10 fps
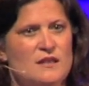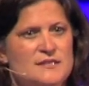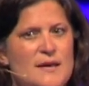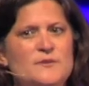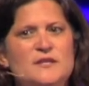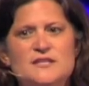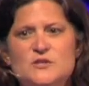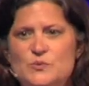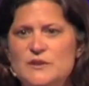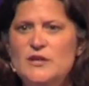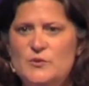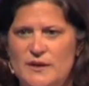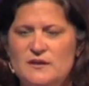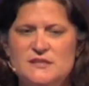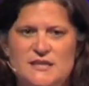Something that's really
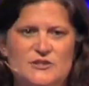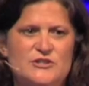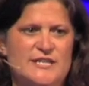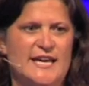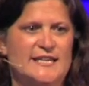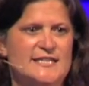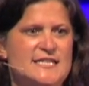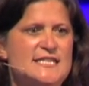critical to understand is